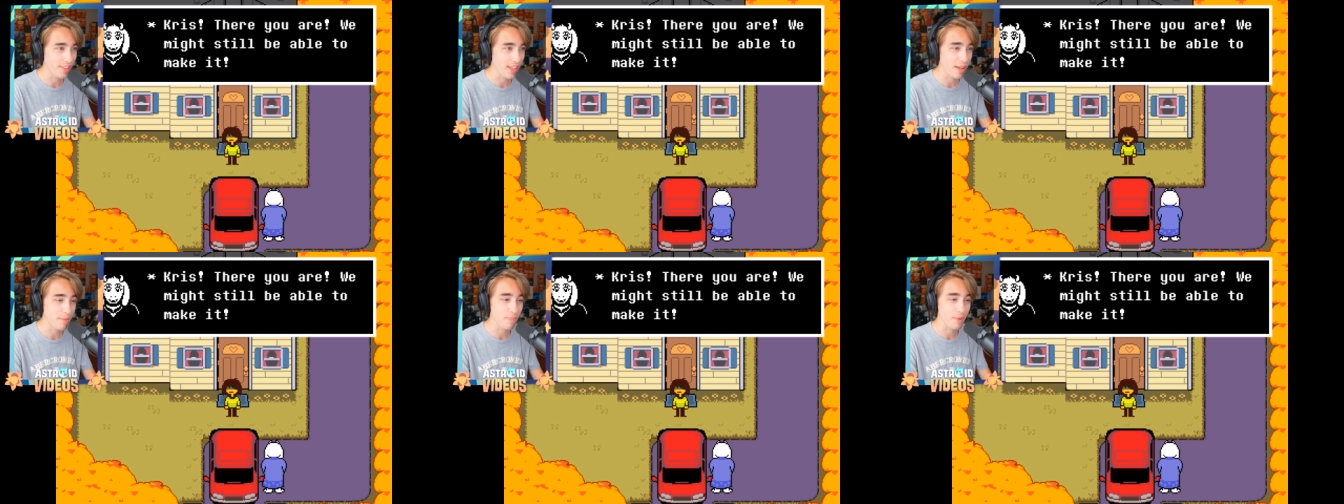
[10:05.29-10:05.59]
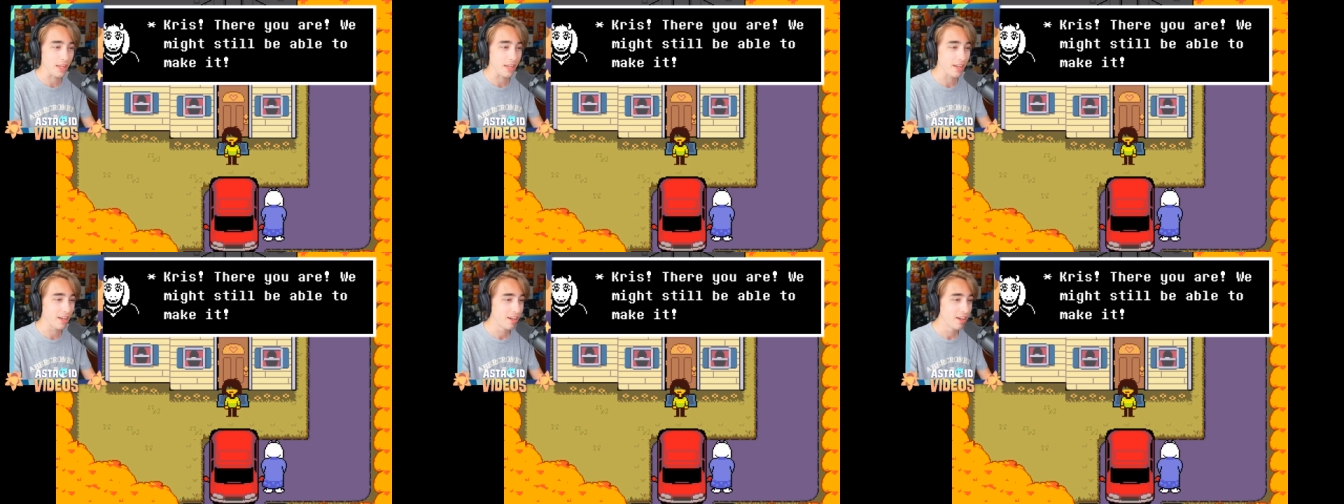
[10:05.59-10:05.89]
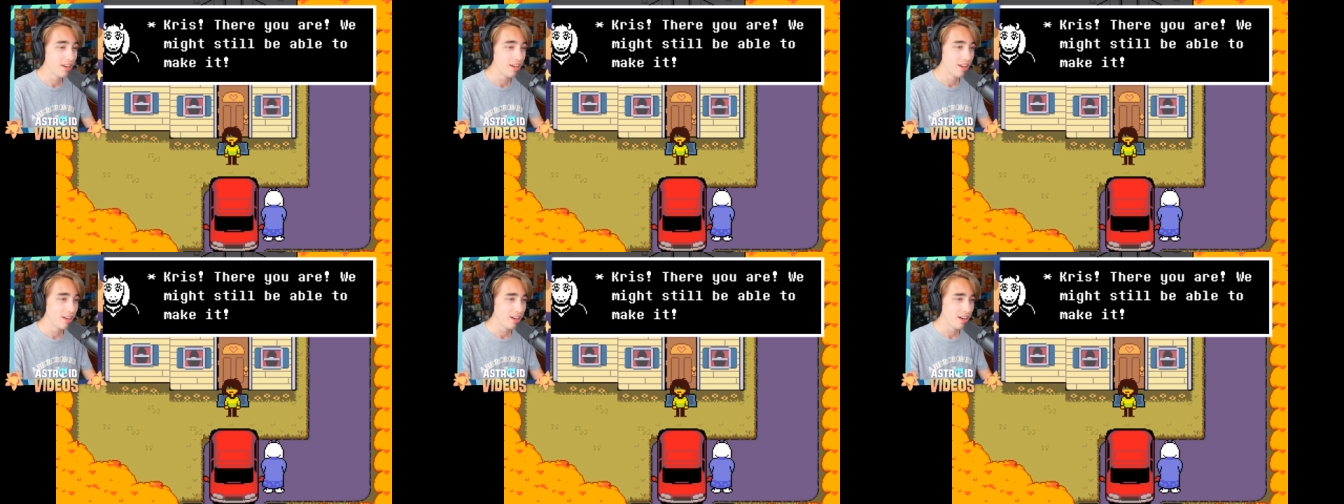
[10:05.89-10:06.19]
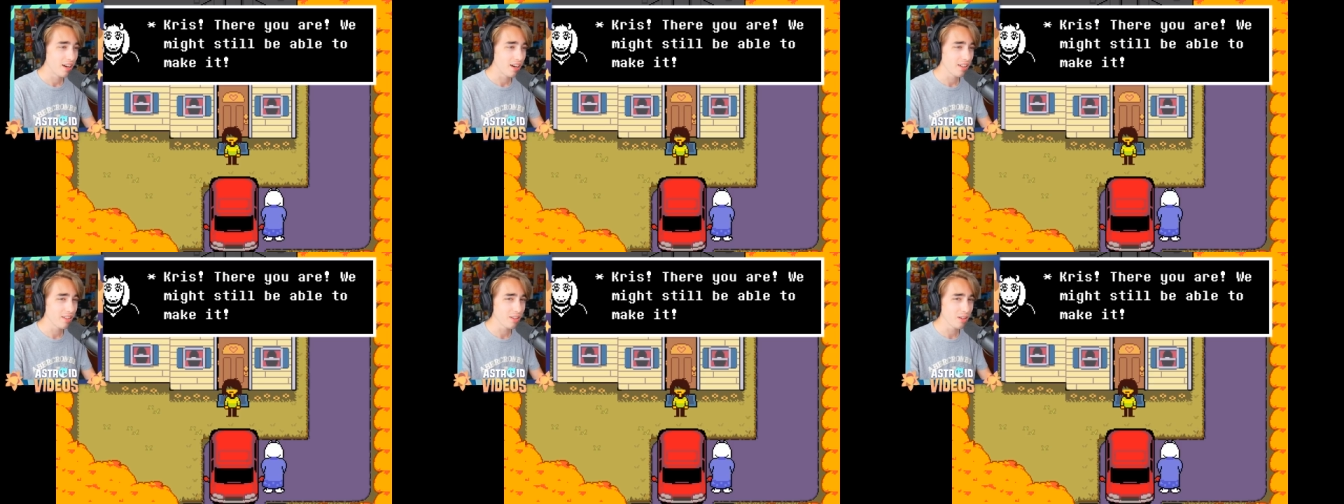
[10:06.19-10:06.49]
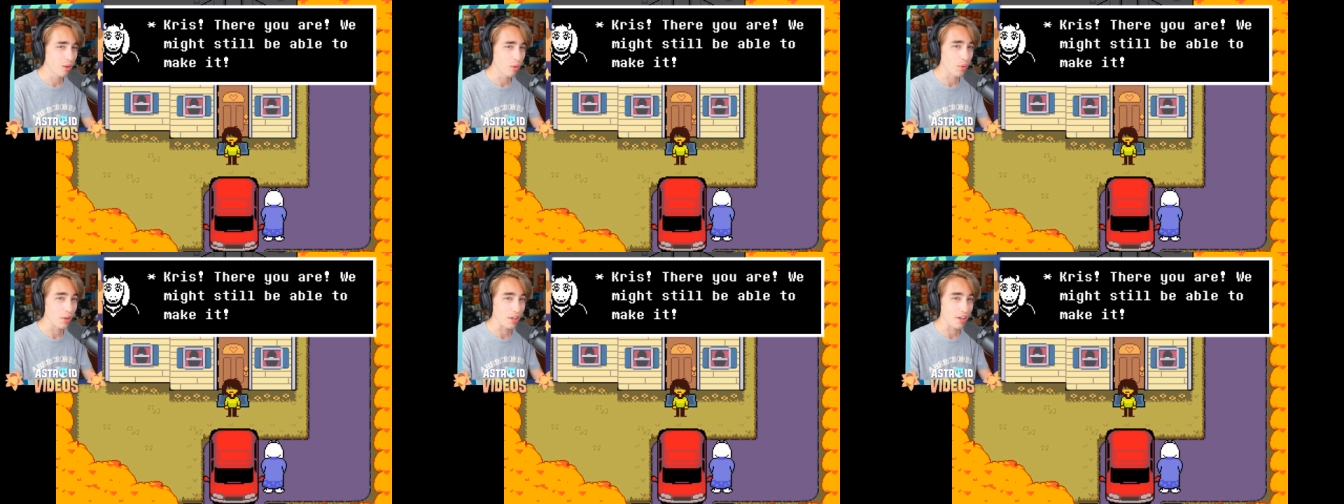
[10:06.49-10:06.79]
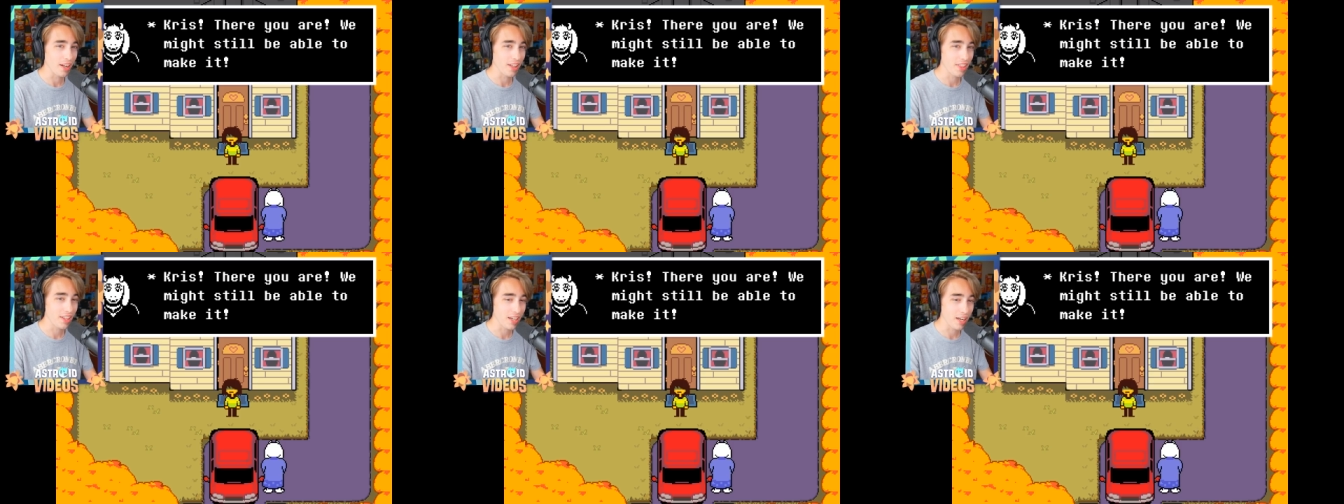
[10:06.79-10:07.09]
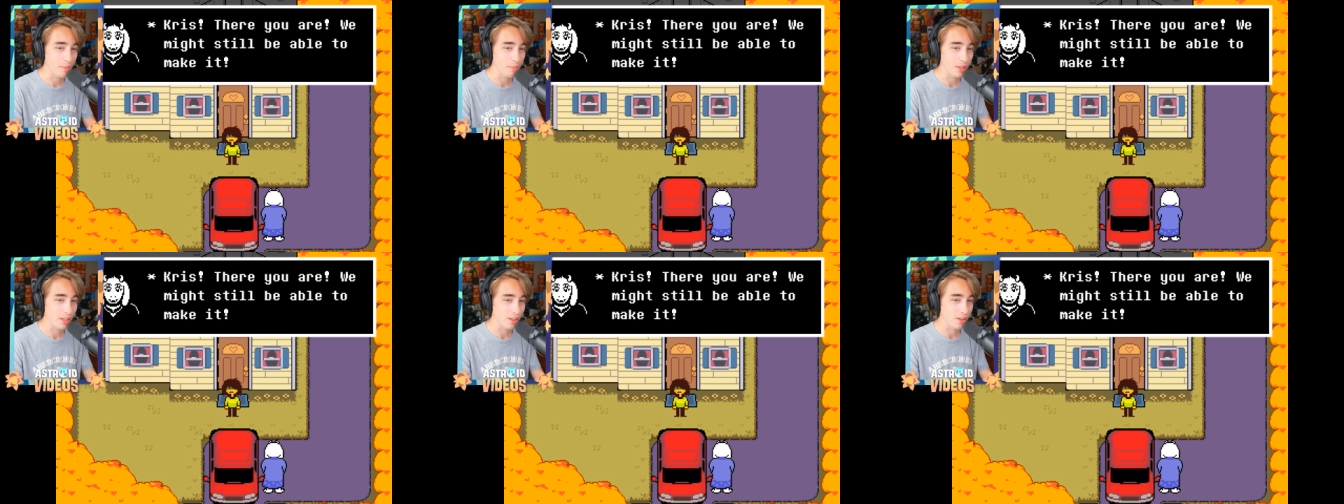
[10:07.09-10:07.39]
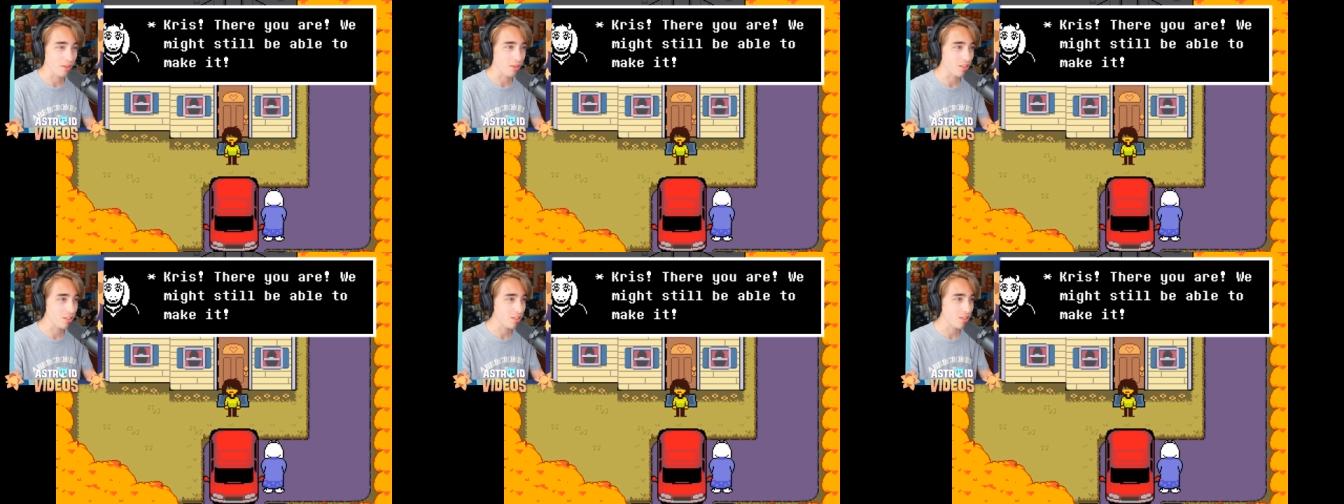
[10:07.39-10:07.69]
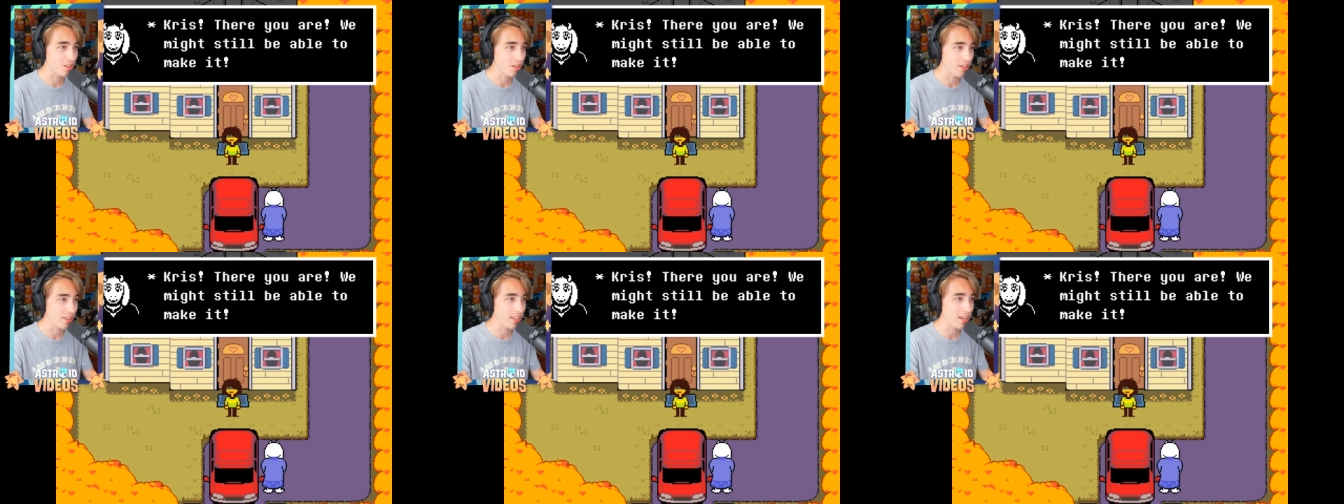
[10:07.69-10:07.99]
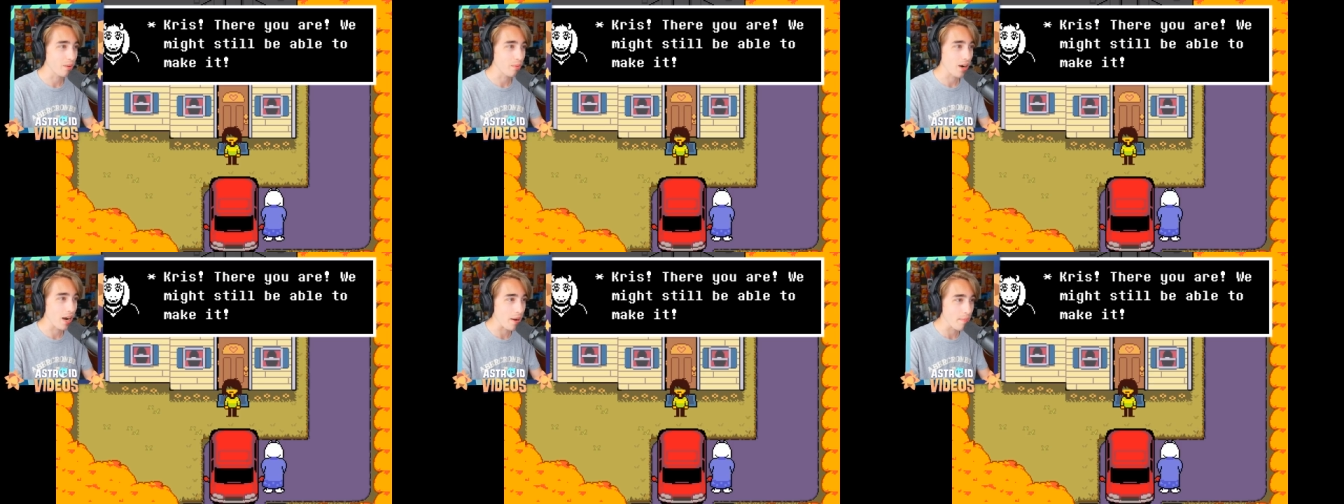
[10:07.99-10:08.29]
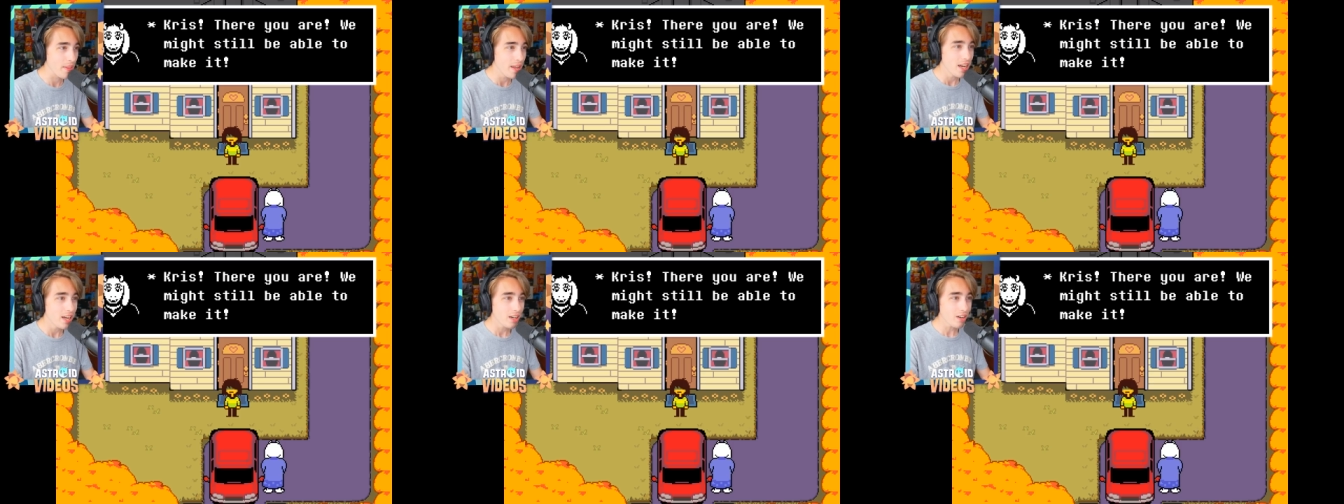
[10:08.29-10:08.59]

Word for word: That'd be a little weird. I think I'd be a little concerned at that rate.